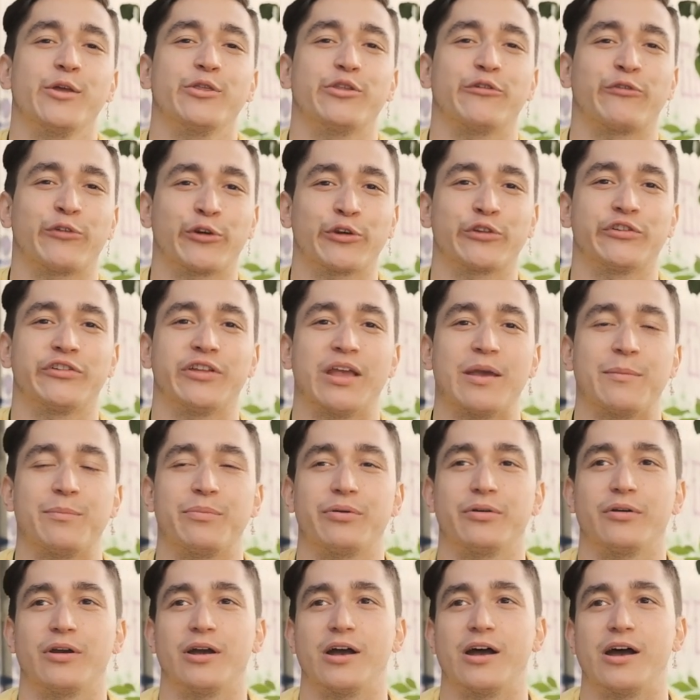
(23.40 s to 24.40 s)
the first tip,
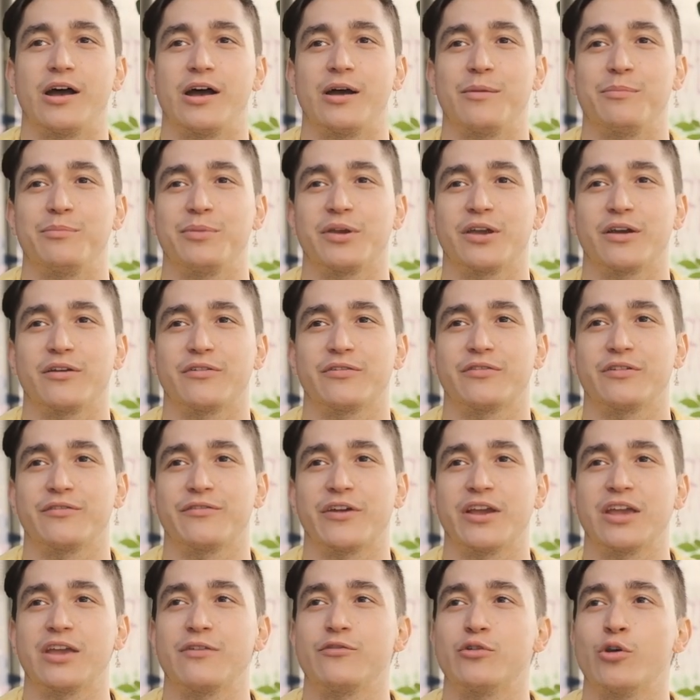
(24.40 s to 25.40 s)
uh, because if
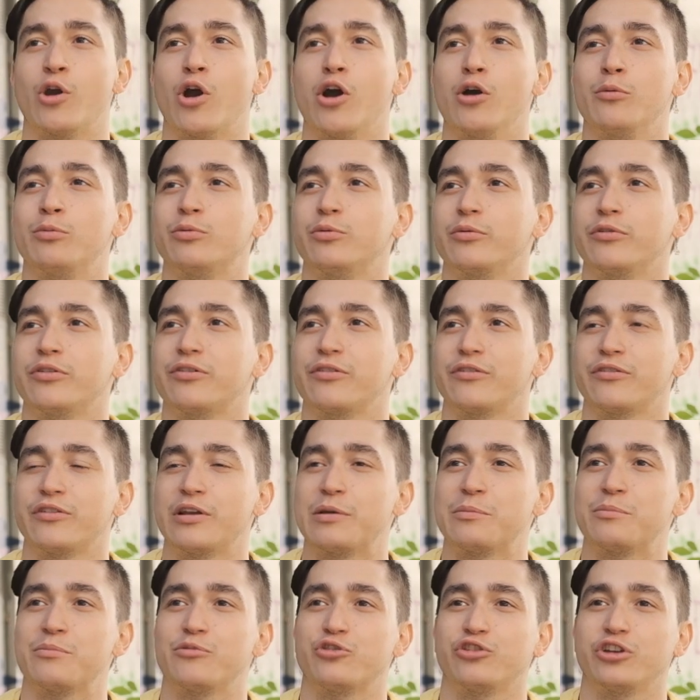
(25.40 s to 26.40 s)
I give you hope with
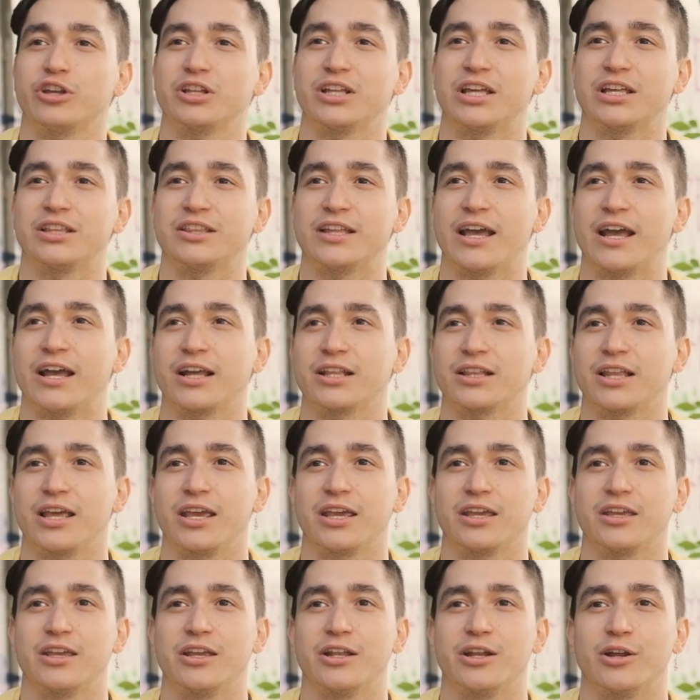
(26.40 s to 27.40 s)
some shit like that,
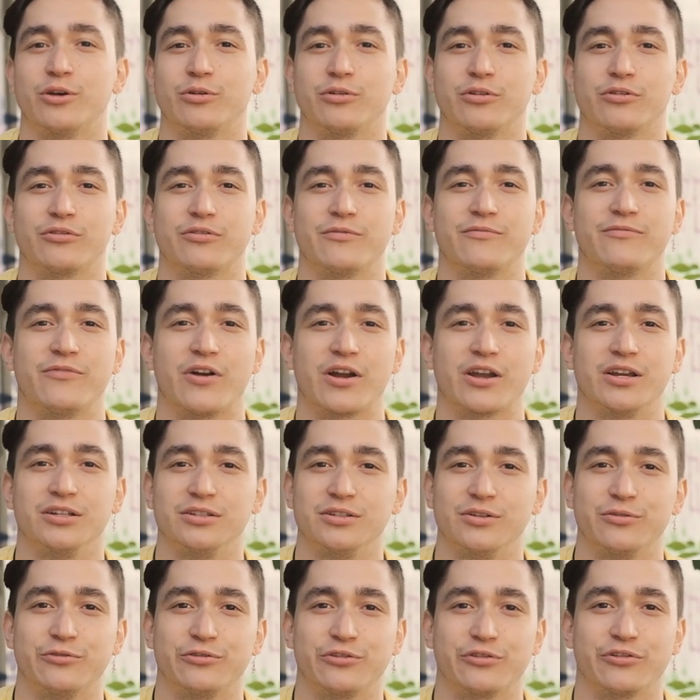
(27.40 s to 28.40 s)
like, you know, you're some fucking
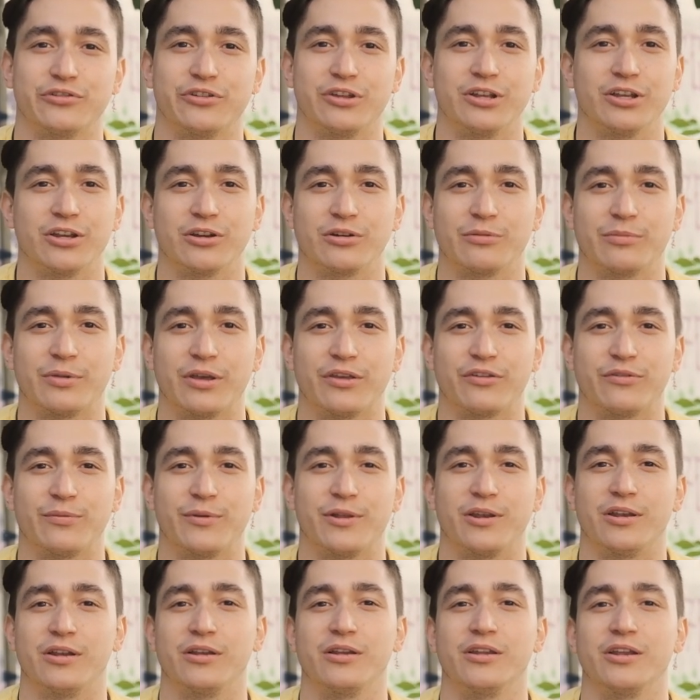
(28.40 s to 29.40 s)
loser sitting in your
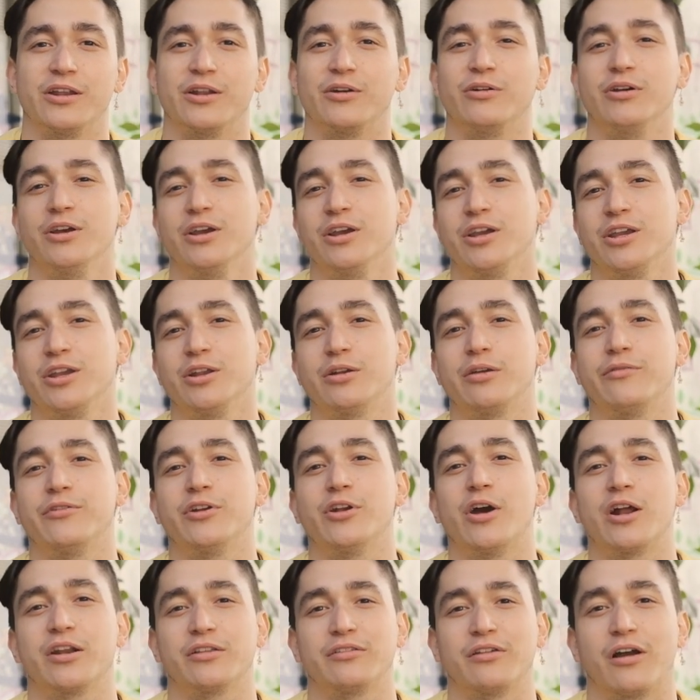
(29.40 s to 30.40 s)
basement, you know, you don't even
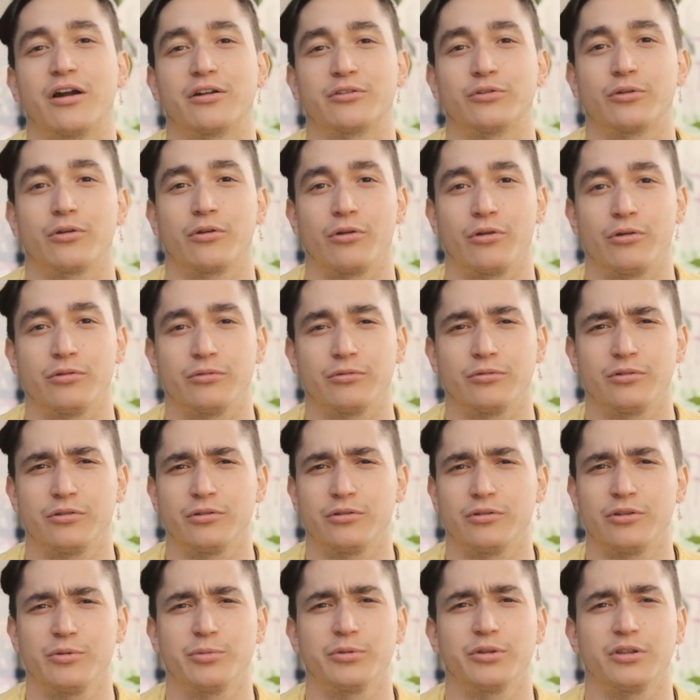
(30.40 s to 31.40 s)
know how to talk to a girl, and
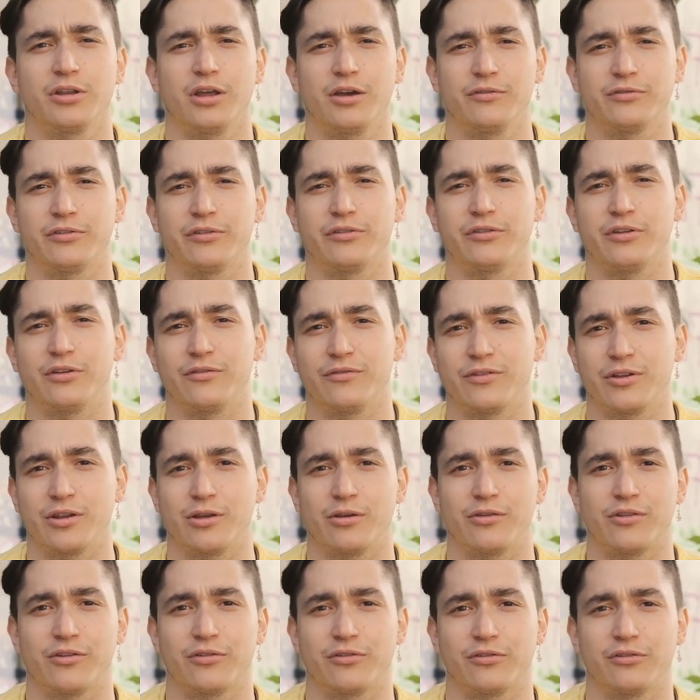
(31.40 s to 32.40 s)
you would love to see a
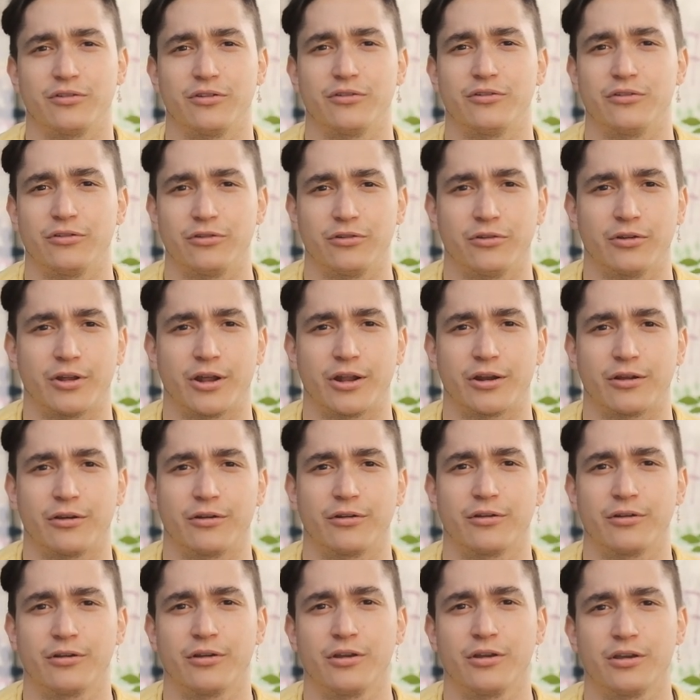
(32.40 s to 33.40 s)
video that just teaches you how to
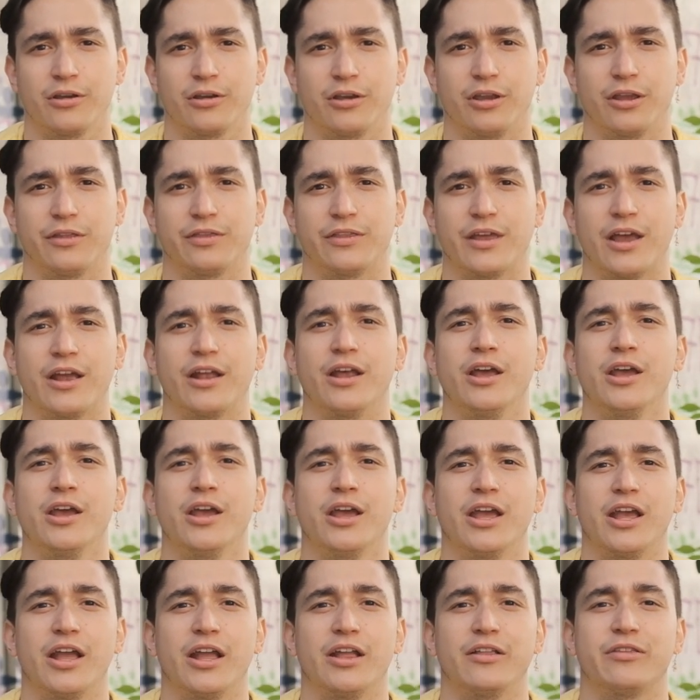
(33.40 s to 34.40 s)
get that
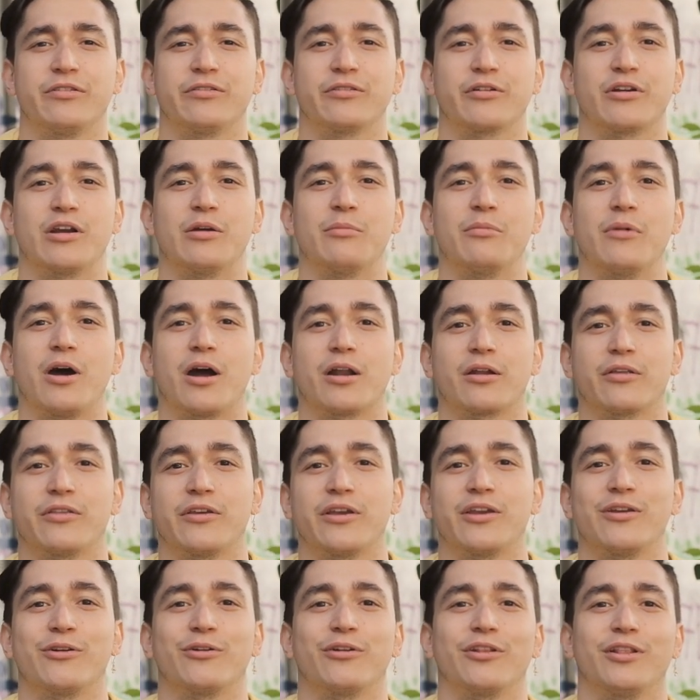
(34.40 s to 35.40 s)
Instagram model
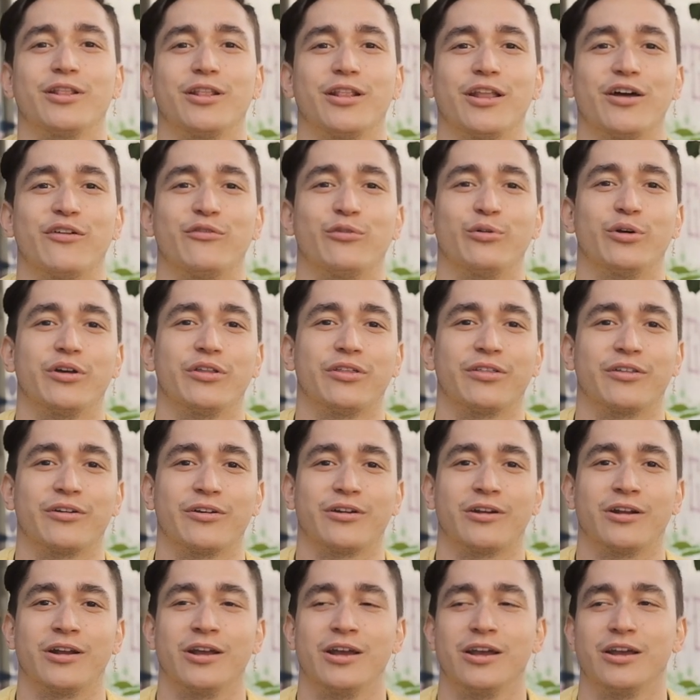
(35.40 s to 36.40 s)
that you're in love with,
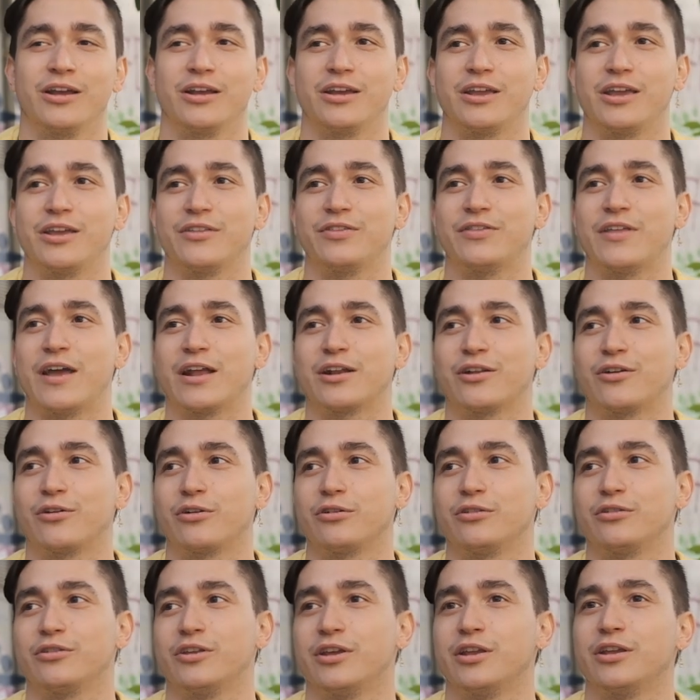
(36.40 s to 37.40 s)
or get that
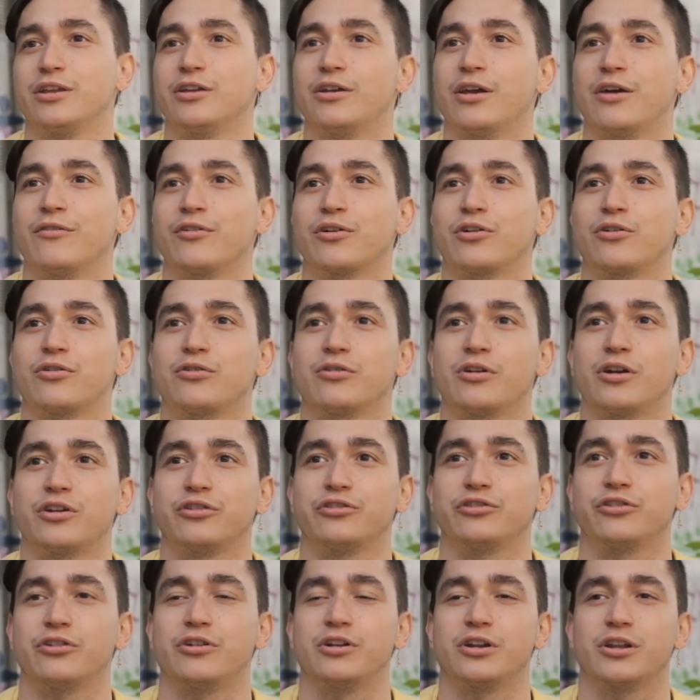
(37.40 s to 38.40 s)
girl that you have a
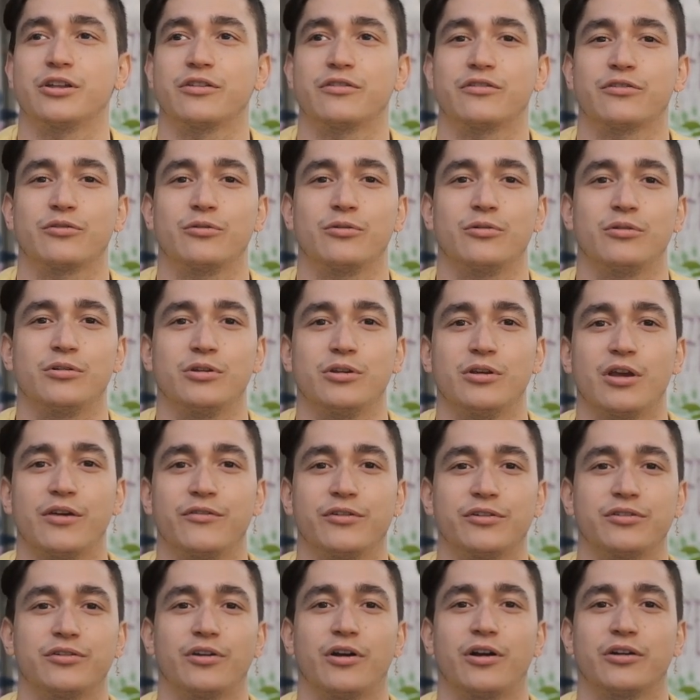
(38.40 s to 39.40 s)
crush on at school and you
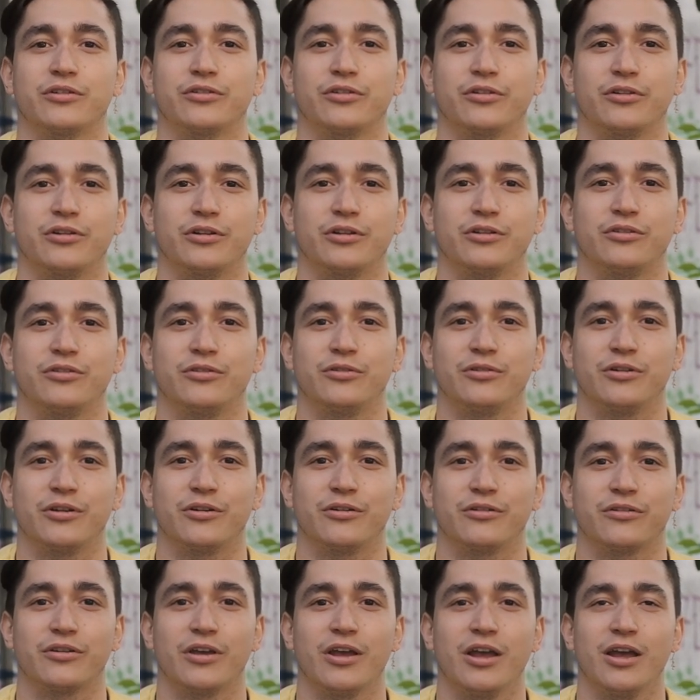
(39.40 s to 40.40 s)
haven't talked to her in two
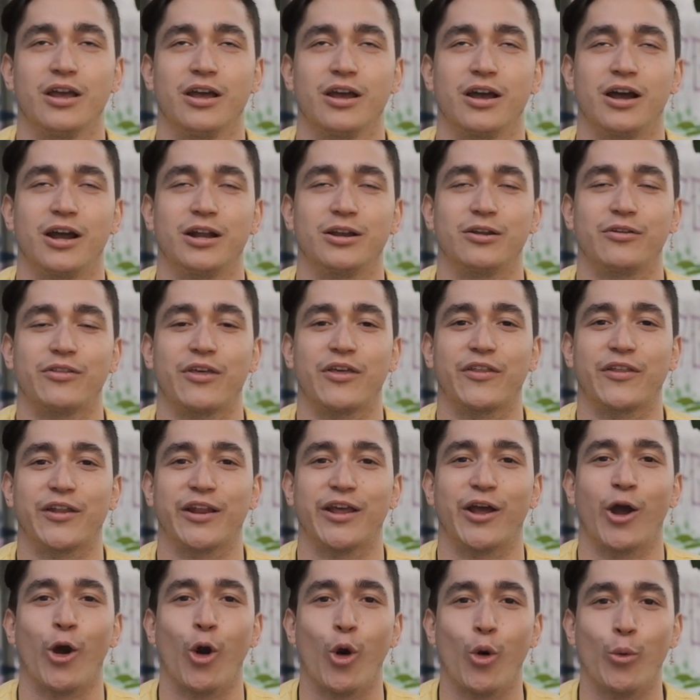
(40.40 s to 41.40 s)
years. I know
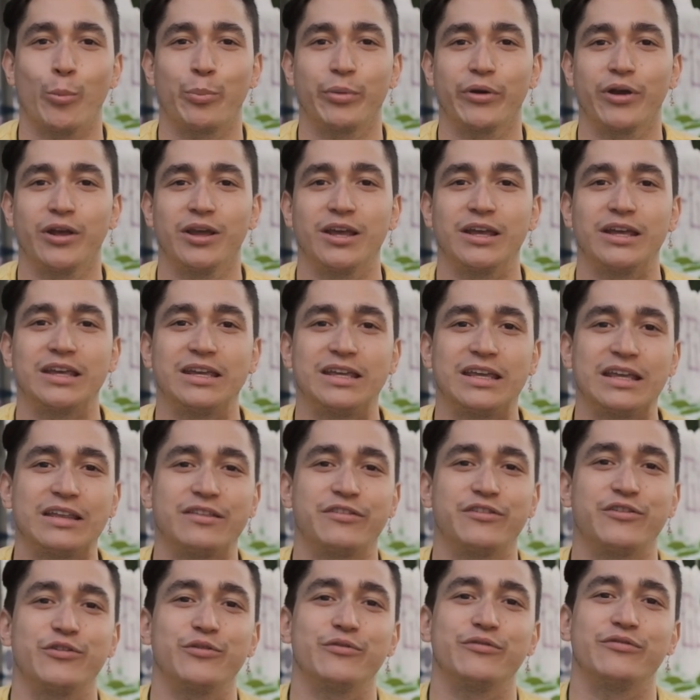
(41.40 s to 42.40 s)
that hope
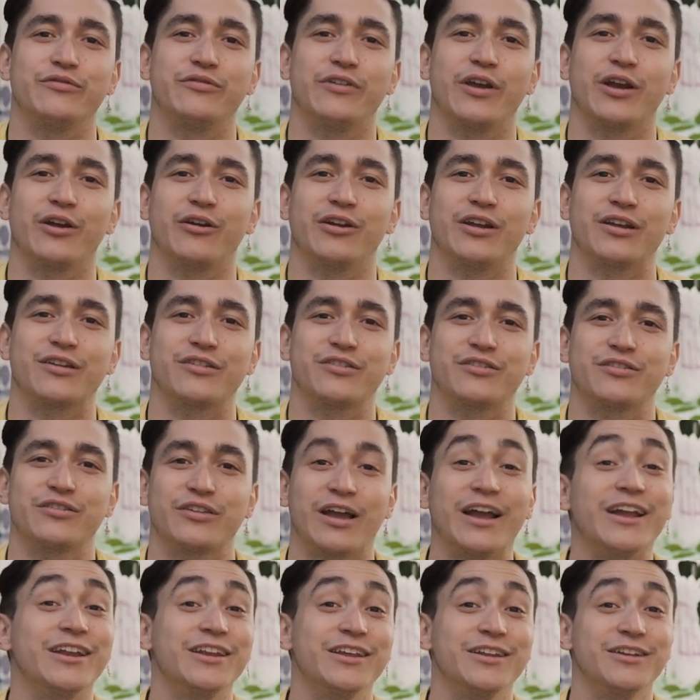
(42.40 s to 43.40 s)
gets you very
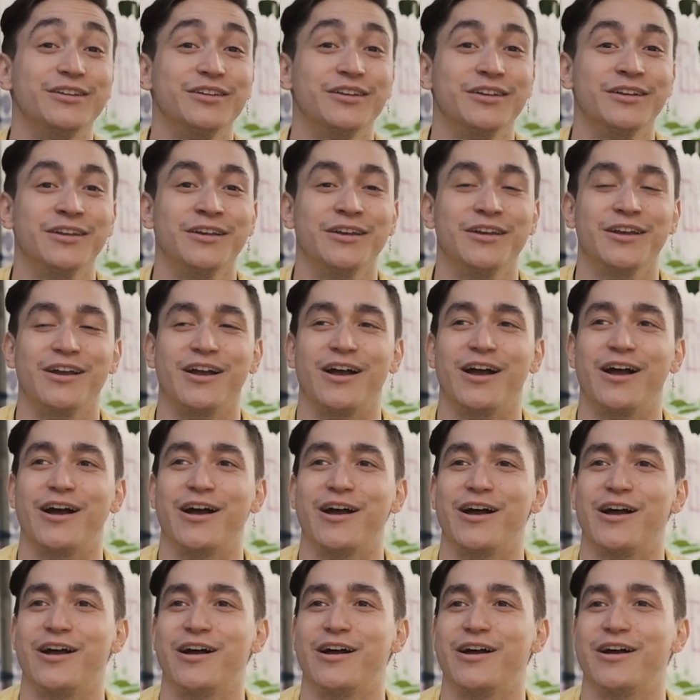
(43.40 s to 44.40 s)
excited,
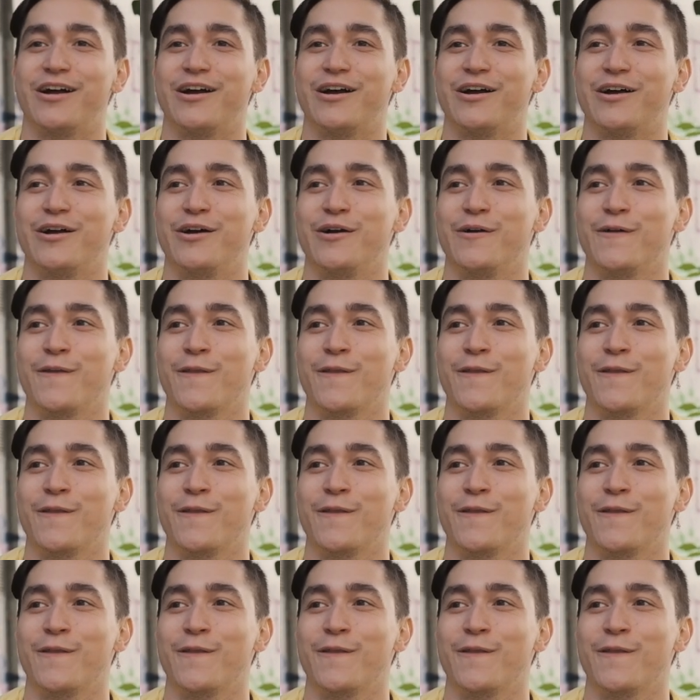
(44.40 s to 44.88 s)
uh,